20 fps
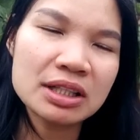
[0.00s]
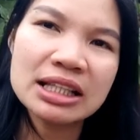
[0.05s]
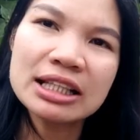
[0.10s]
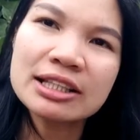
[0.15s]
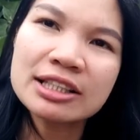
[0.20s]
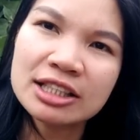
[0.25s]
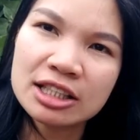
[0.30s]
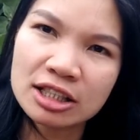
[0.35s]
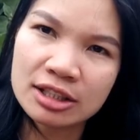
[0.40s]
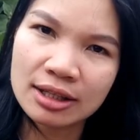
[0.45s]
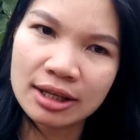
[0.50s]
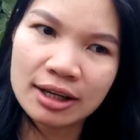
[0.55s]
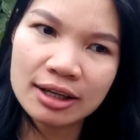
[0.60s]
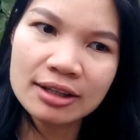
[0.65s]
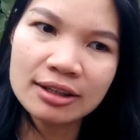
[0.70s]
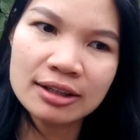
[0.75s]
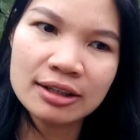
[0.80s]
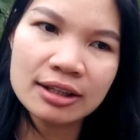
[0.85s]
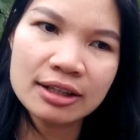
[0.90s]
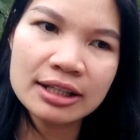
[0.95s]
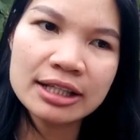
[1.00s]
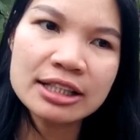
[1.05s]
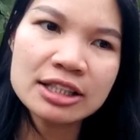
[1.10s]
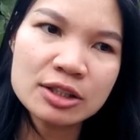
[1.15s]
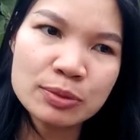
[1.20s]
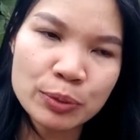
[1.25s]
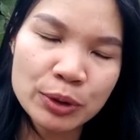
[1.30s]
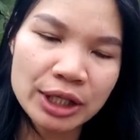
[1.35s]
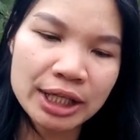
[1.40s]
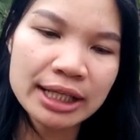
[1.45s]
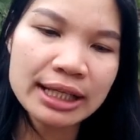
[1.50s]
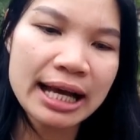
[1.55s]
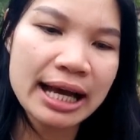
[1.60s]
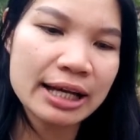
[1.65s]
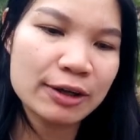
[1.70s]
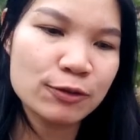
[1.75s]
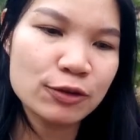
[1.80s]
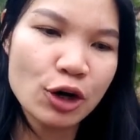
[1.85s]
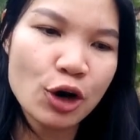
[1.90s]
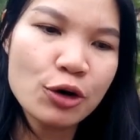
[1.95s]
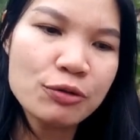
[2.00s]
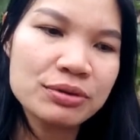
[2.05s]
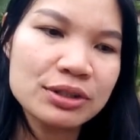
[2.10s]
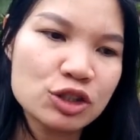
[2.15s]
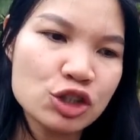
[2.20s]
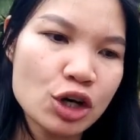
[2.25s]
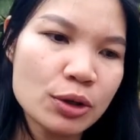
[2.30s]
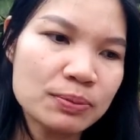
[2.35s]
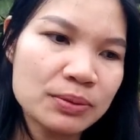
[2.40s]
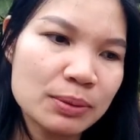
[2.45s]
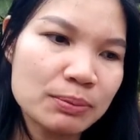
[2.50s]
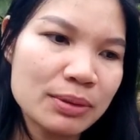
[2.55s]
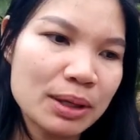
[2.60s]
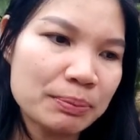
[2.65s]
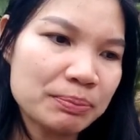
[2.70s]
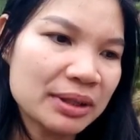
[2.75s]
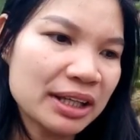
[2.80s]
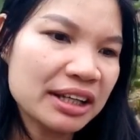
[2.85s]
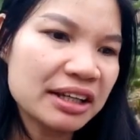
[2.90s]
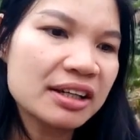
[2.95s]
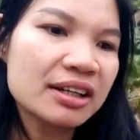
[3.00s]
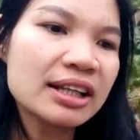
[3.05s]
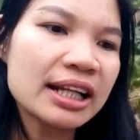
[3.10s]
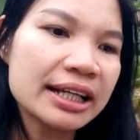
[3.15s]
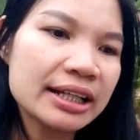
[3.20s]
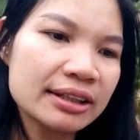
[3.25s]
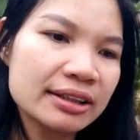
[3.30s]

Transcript: in spring I often top them up a